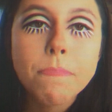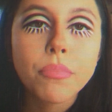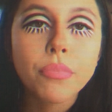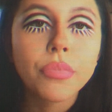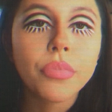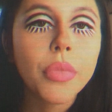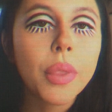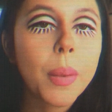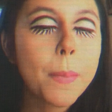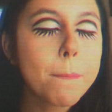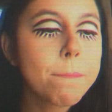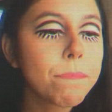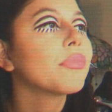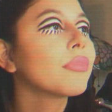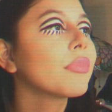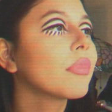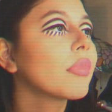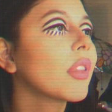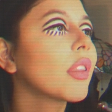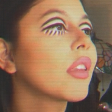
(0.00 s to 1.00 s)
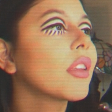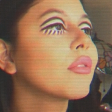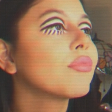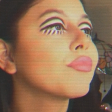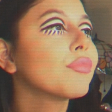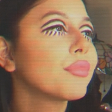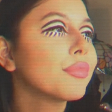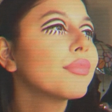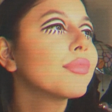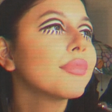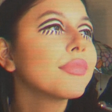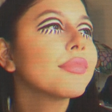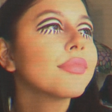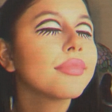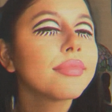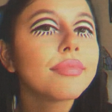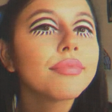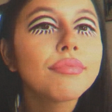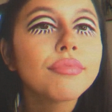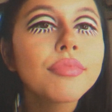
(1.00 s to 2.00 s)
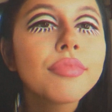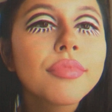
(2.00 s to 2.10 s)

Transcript: that was really popular in the 60s.